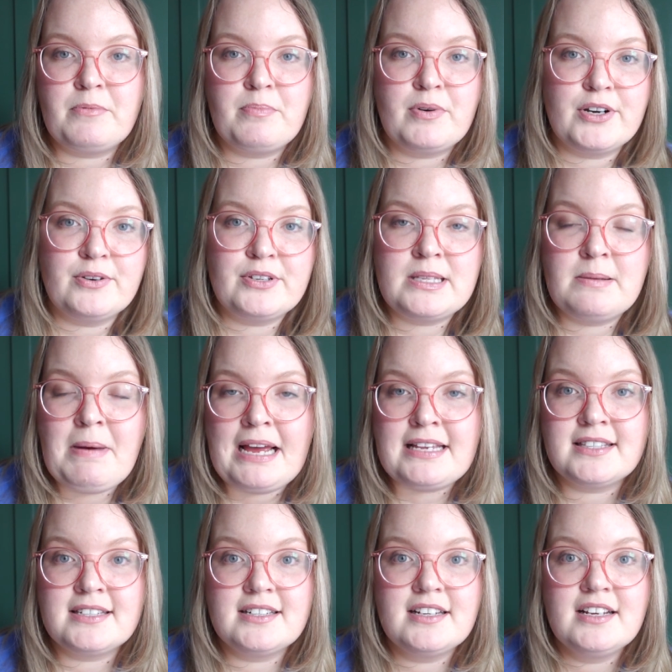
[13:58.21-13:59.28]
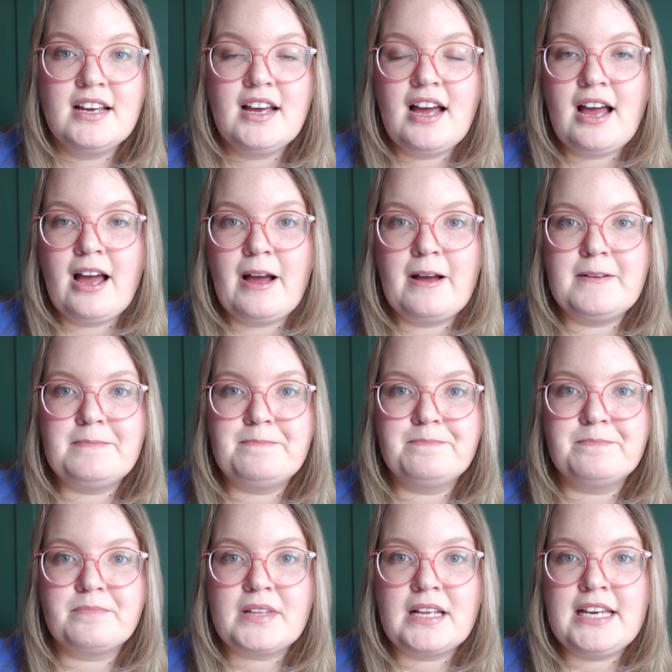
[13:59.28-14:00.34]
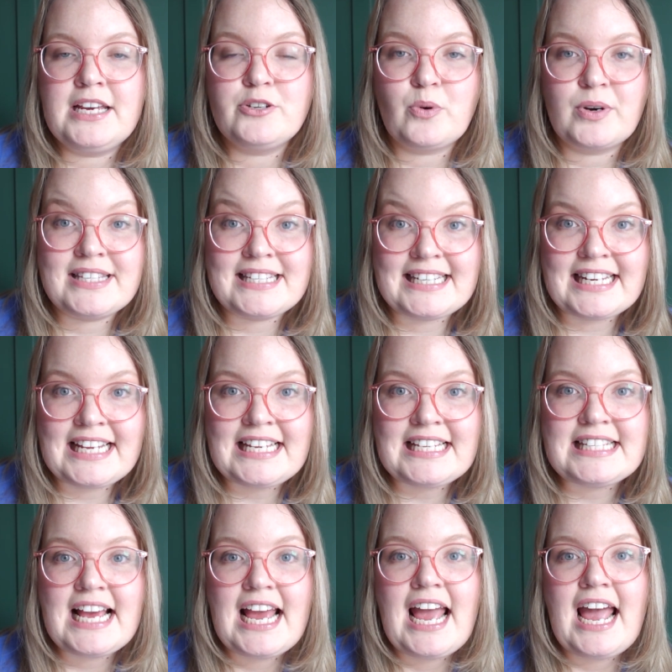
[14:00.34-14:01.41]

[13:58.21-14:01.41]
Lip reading: produce the best indoor seedlings.